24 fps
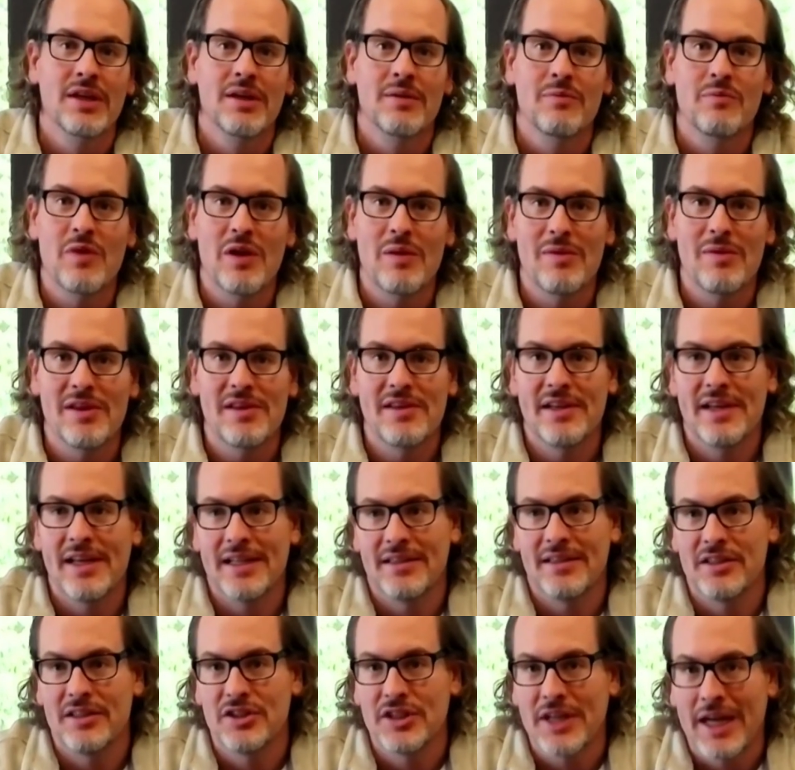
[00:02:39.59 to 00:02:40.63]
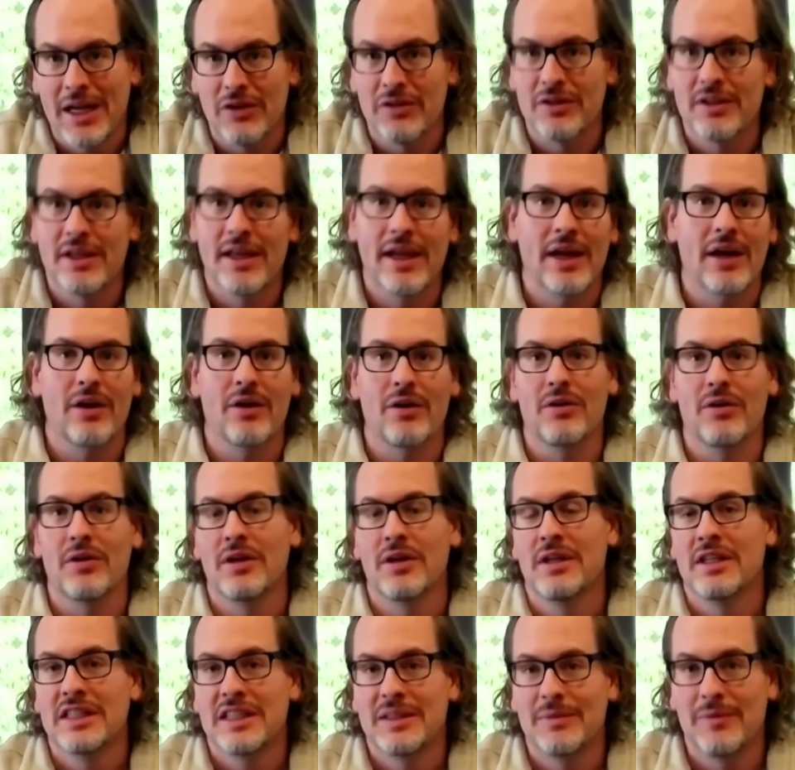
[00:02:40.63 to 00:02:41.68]
maybe to get to childcare,
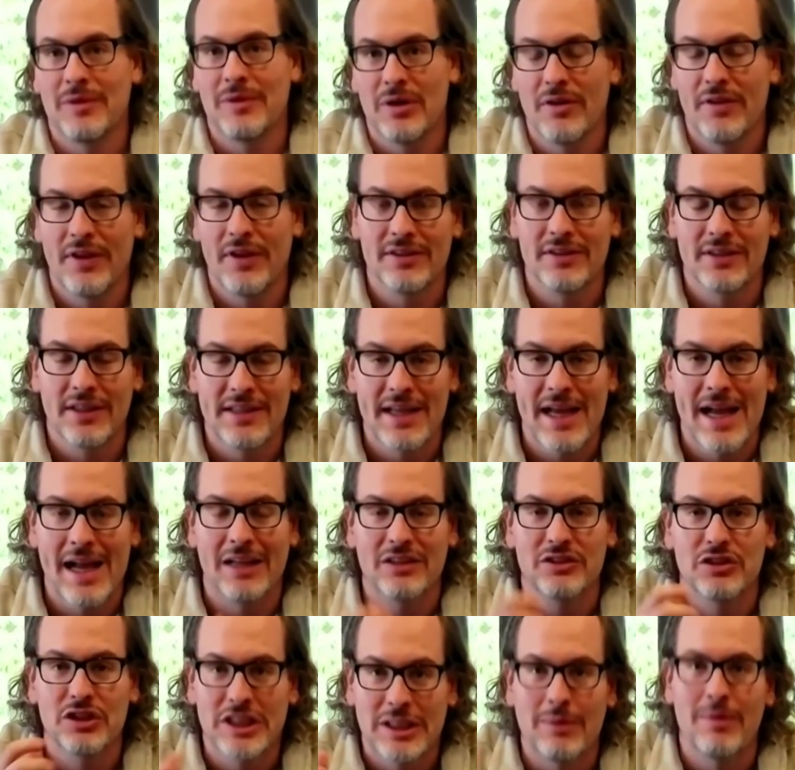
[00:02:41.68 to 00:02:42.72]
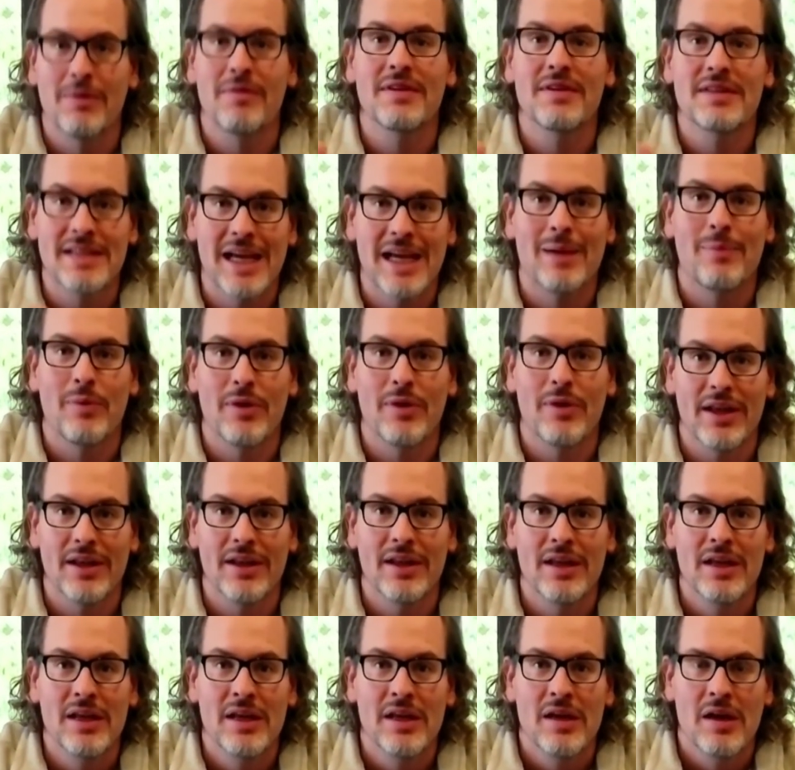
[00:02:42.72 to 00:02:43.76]
some other things like that. So some of it's happening.
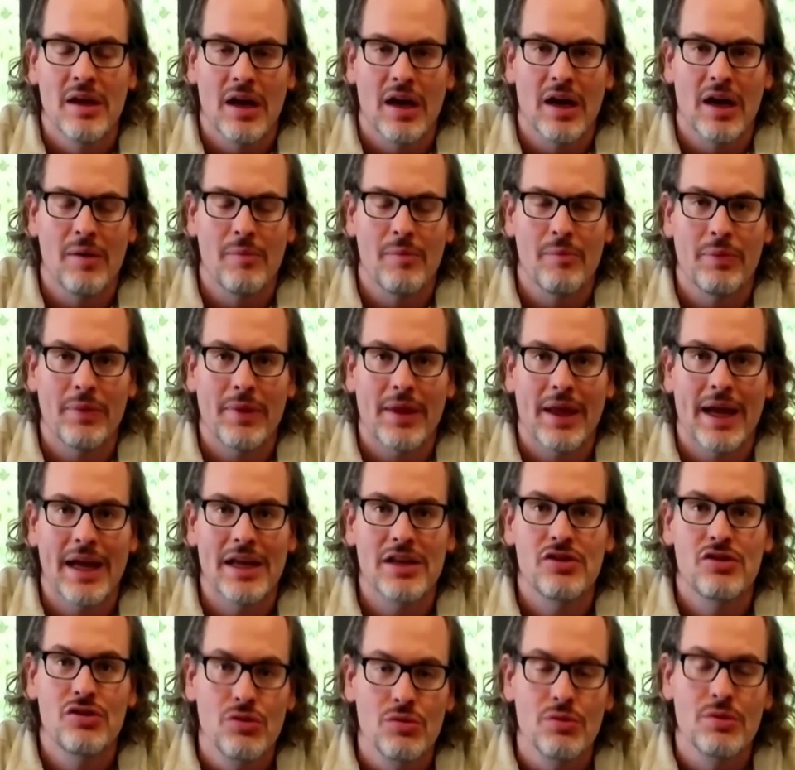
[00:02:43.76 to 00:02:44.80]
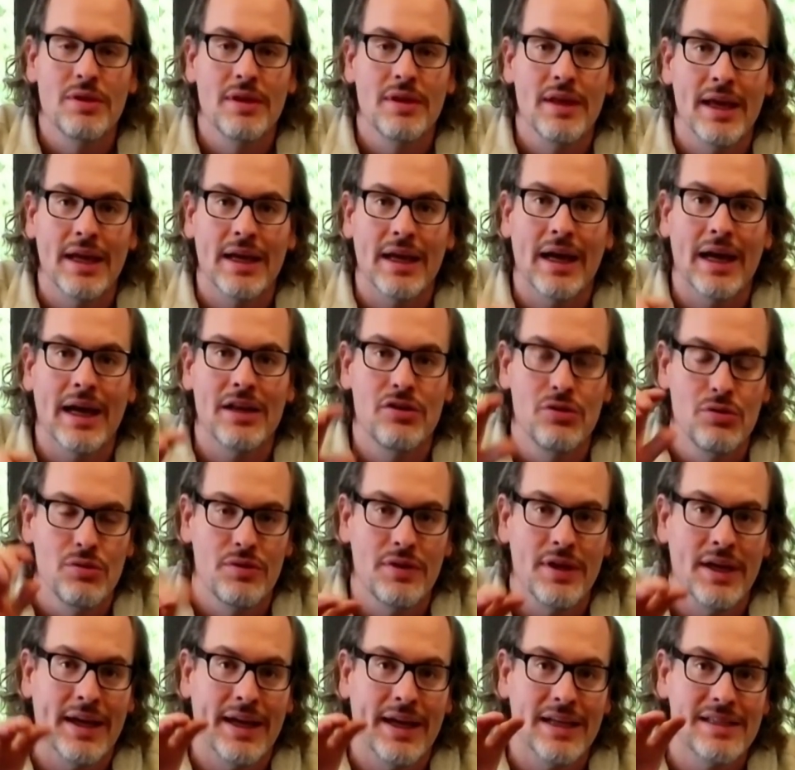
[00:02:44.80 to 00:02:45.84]
I do
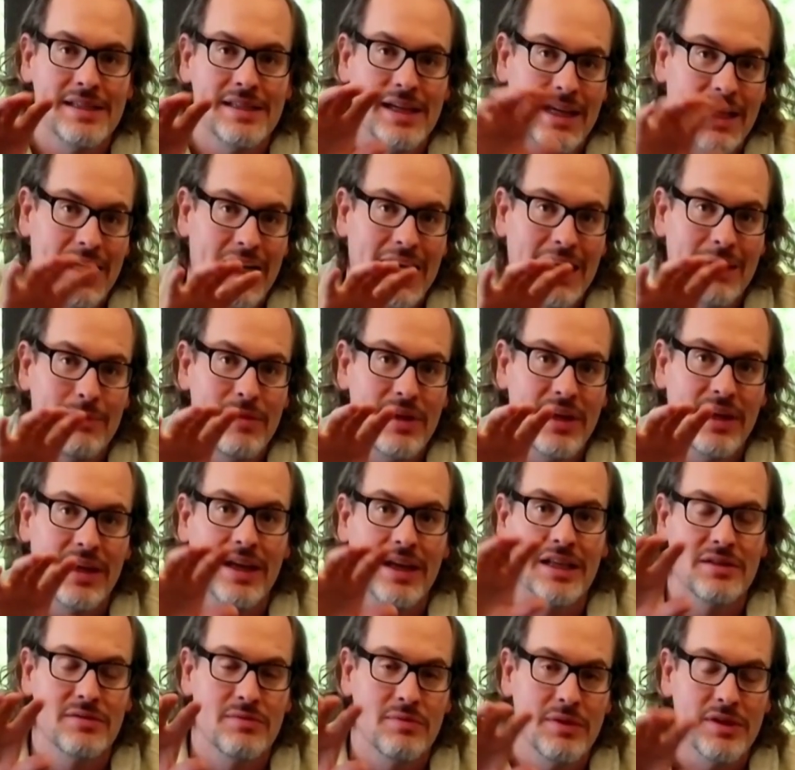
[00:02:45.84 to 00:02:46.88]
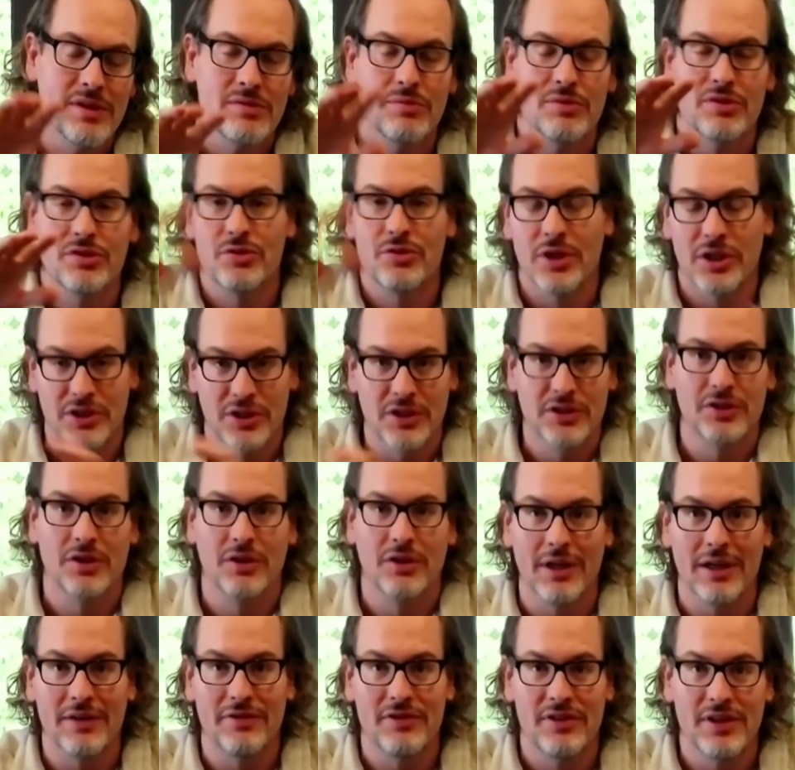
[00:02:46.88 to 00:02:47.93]
think as the economy is restrictions are
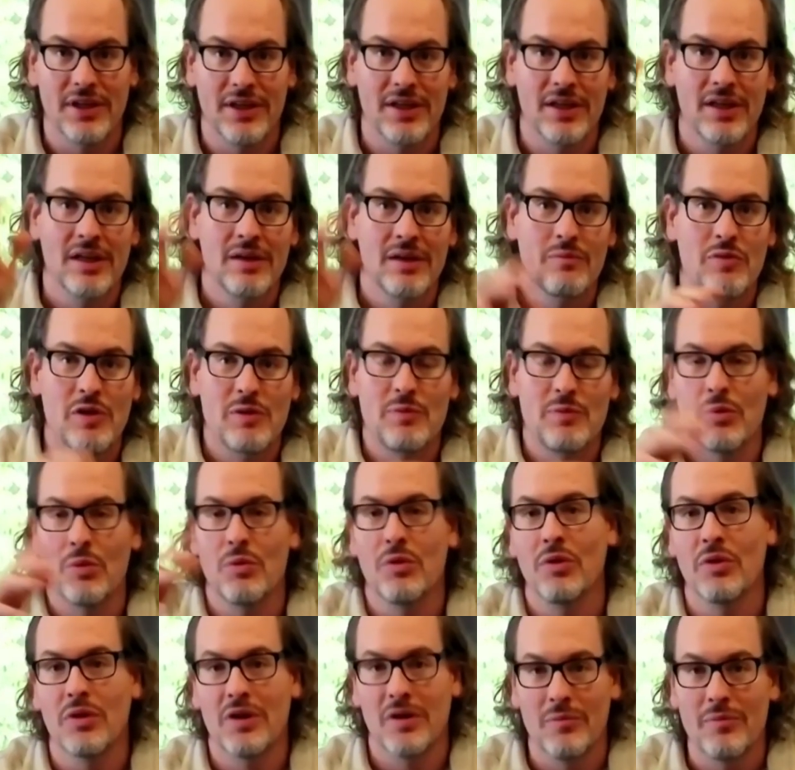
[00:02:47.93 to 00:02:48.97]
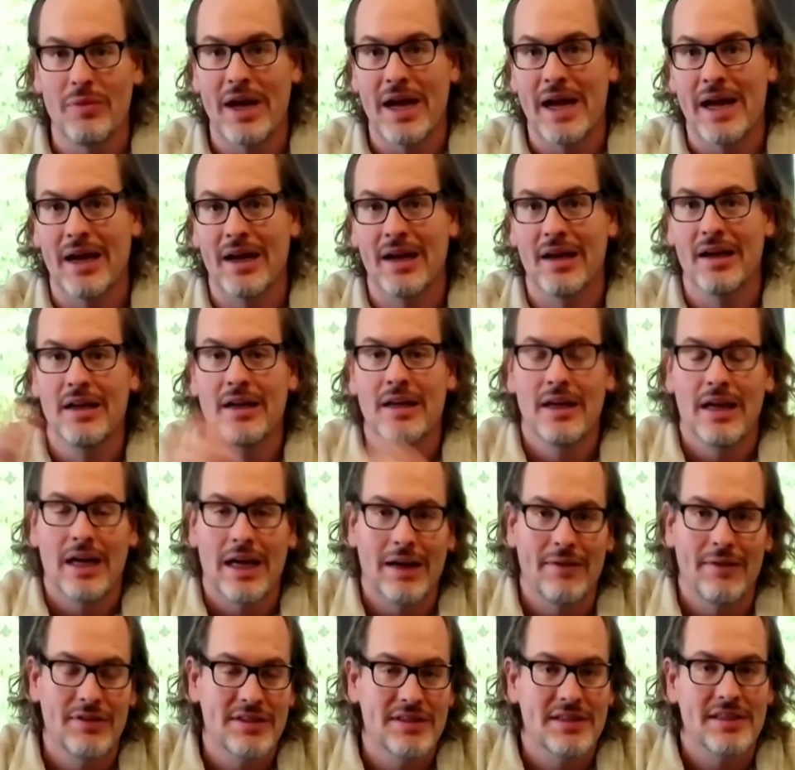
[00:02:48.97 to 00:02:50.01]
lifted, people will come back.
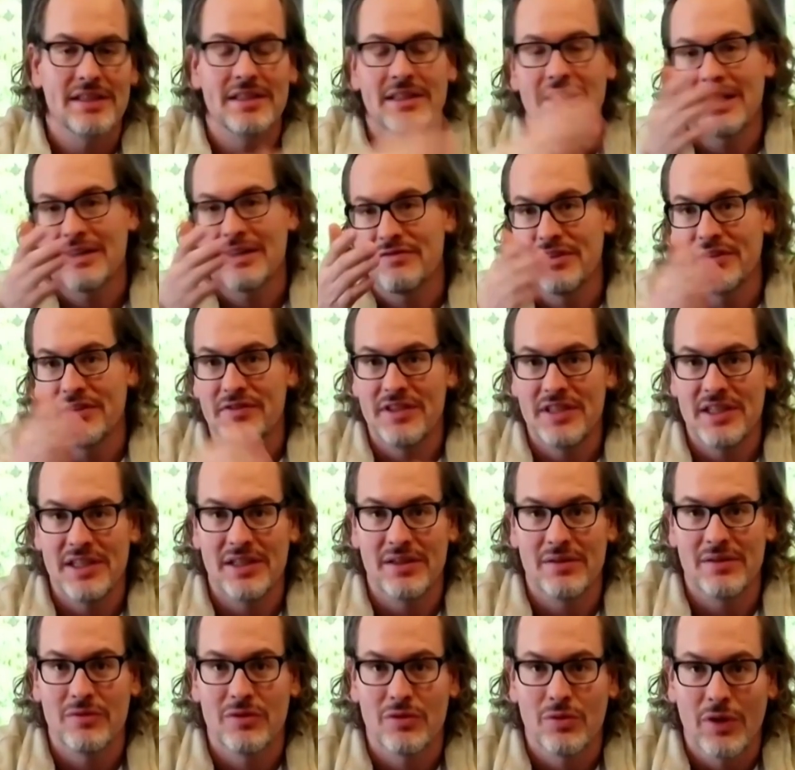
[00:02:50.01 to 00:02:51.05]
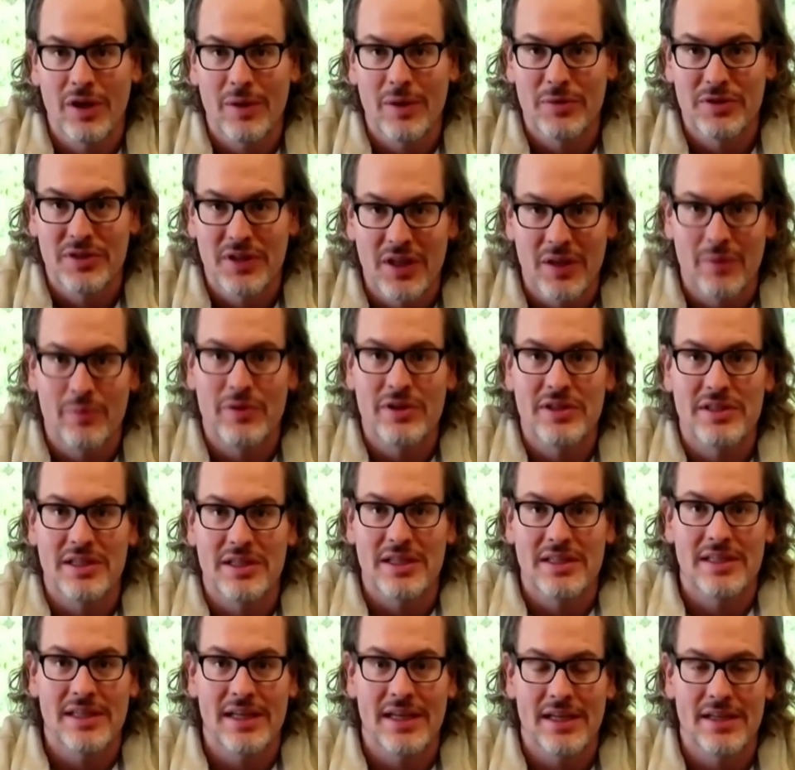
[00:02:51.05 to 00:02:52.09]
Obviously, like 15, 20% of the
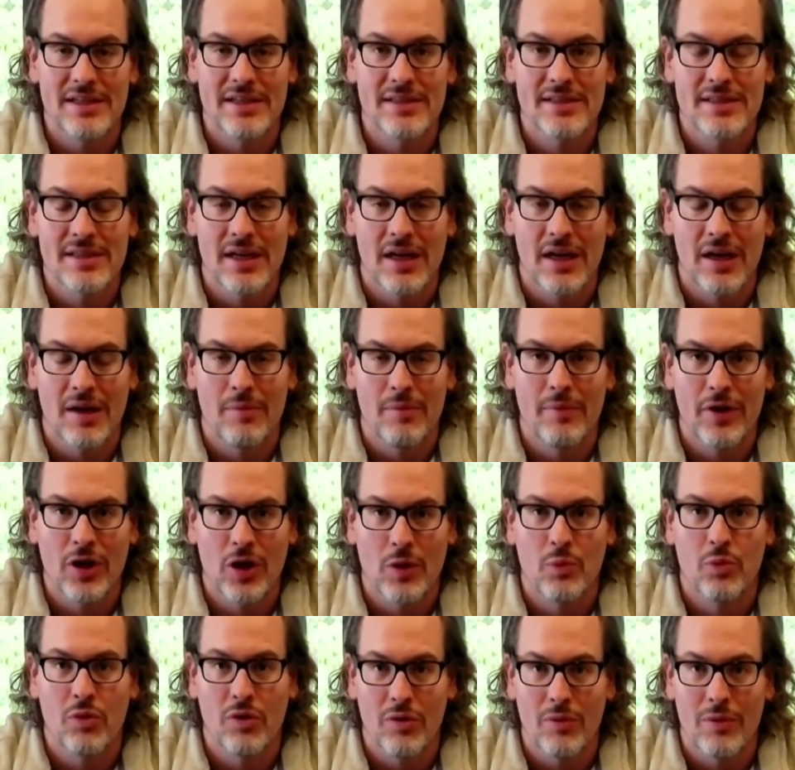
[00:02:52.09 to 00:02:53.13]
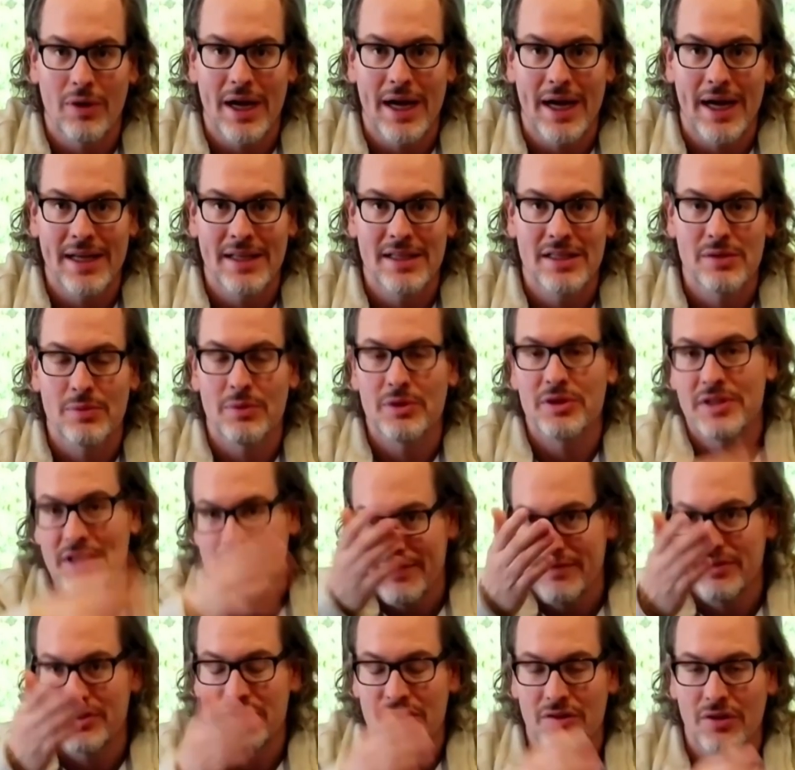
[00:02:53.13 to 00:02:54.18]
business is airport rides, which they've
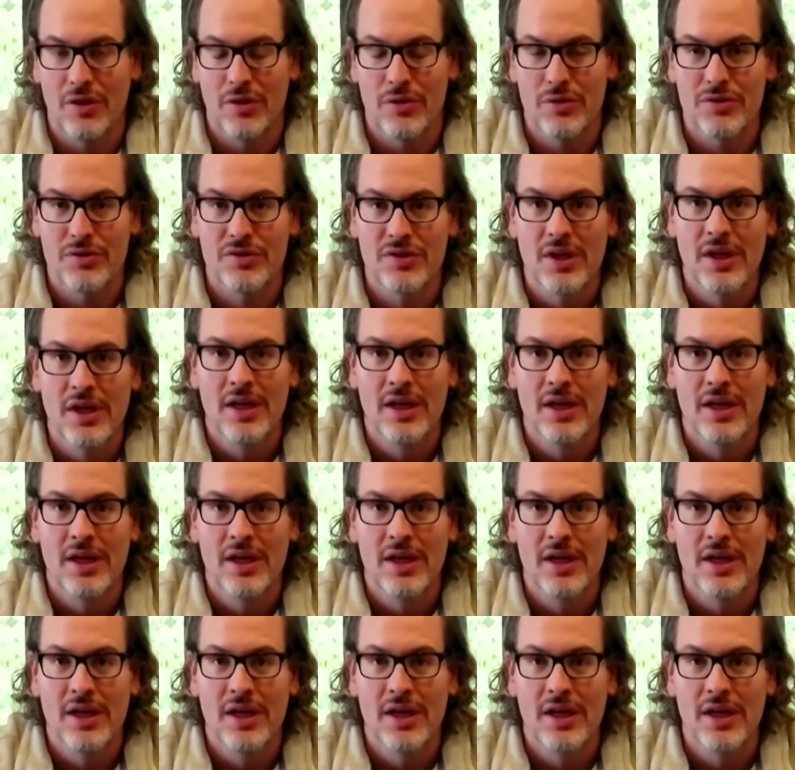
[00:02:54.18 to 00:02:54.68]
disclosed.